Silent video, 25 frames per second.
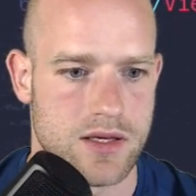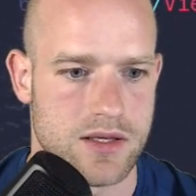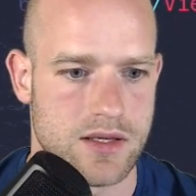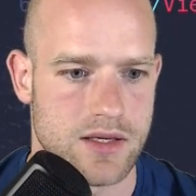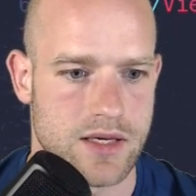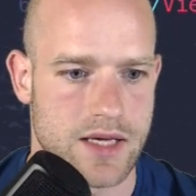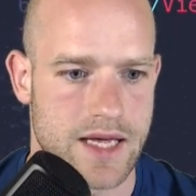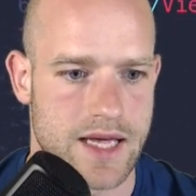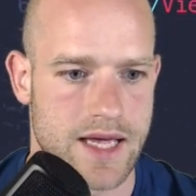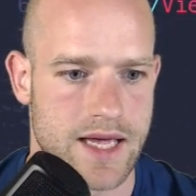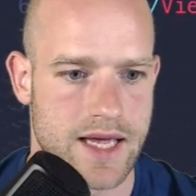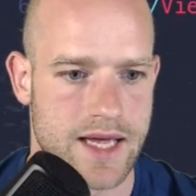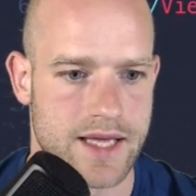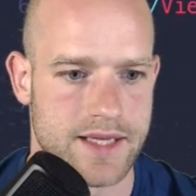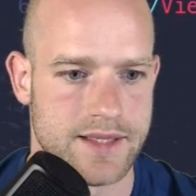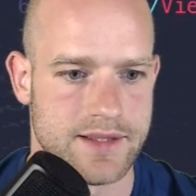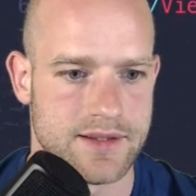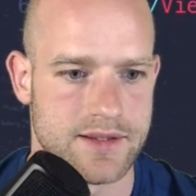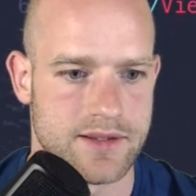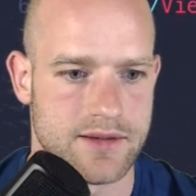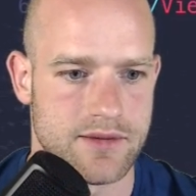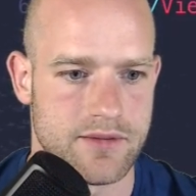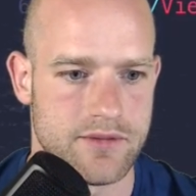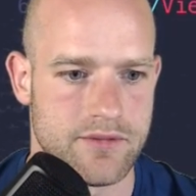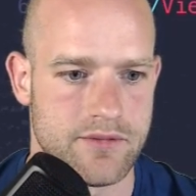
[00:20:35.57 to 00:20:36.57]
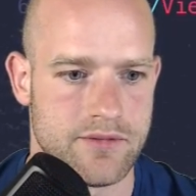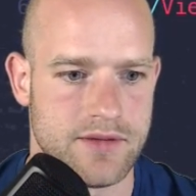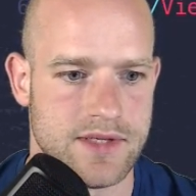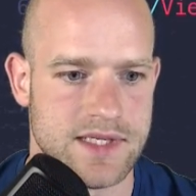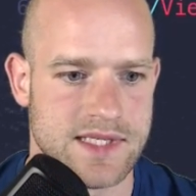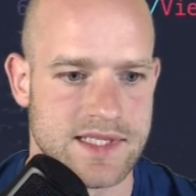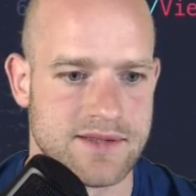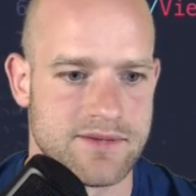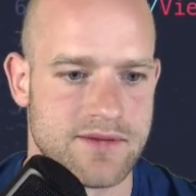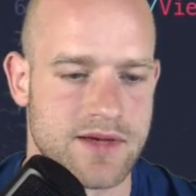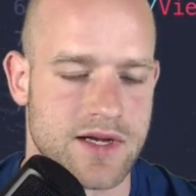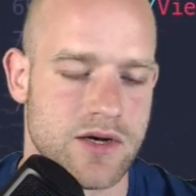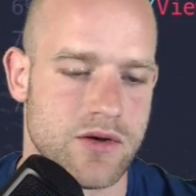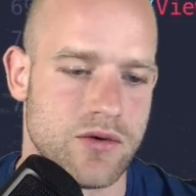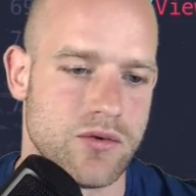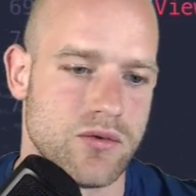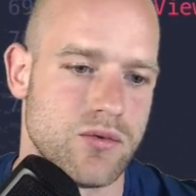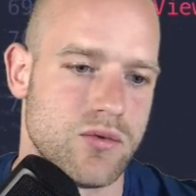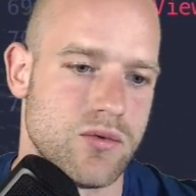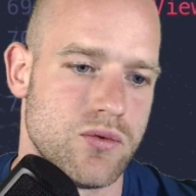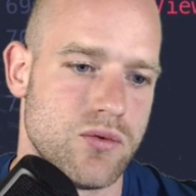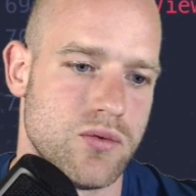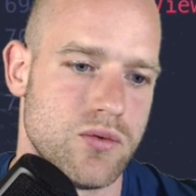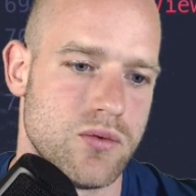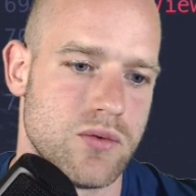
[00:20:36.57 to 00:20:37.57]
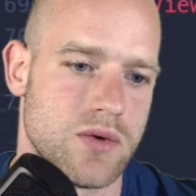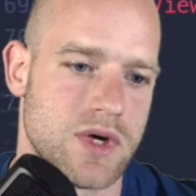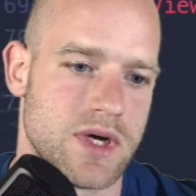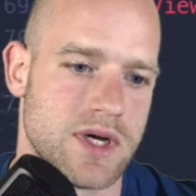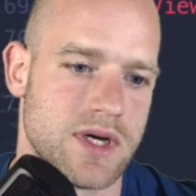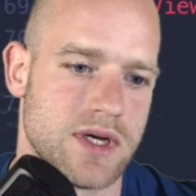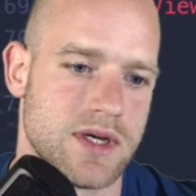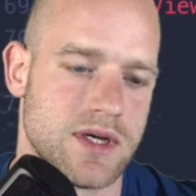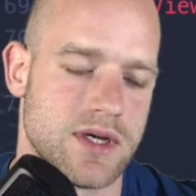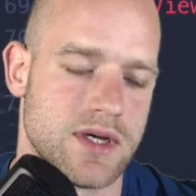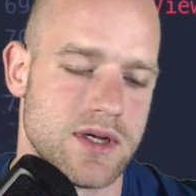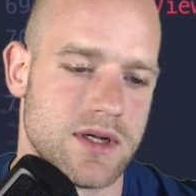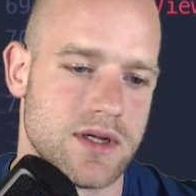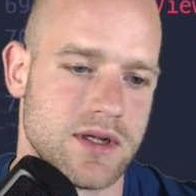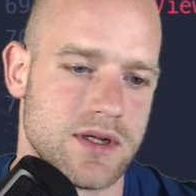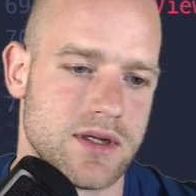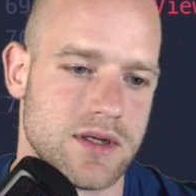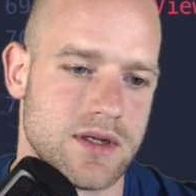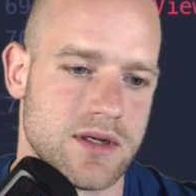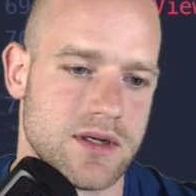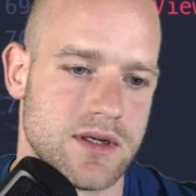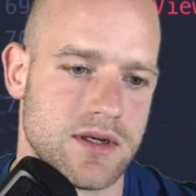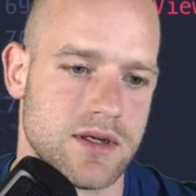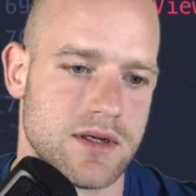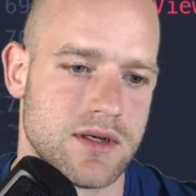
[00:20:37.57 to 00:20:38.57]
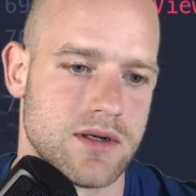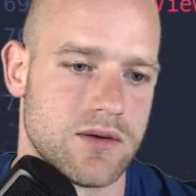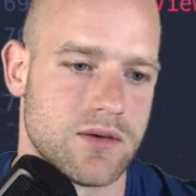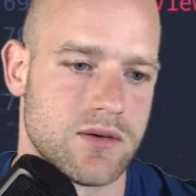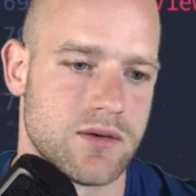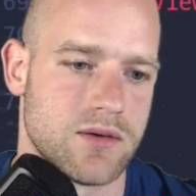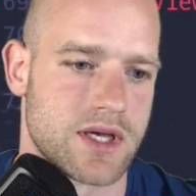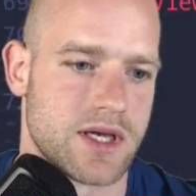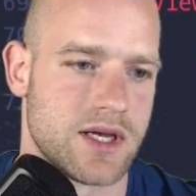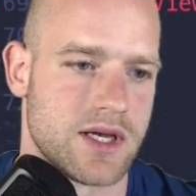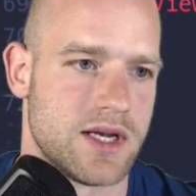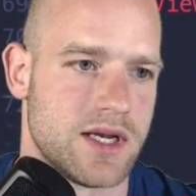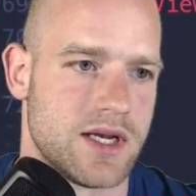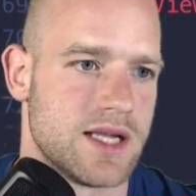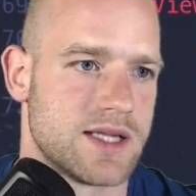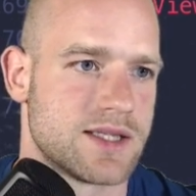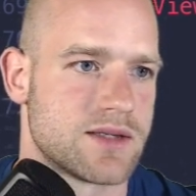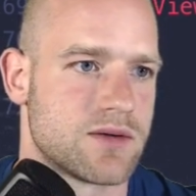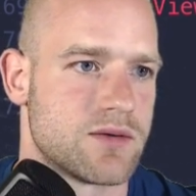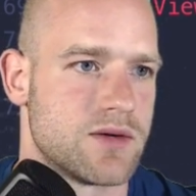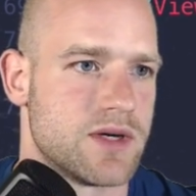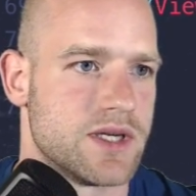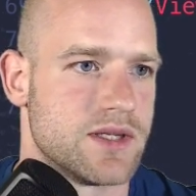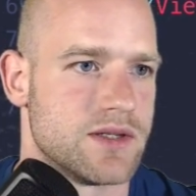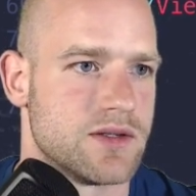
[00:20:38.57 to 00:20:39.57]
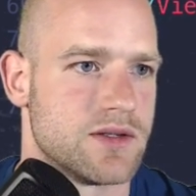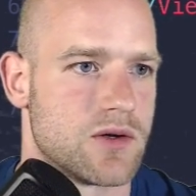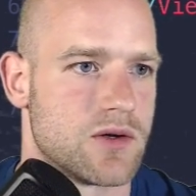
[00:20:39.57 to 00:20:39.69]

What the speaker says: And this value, okay, let's create the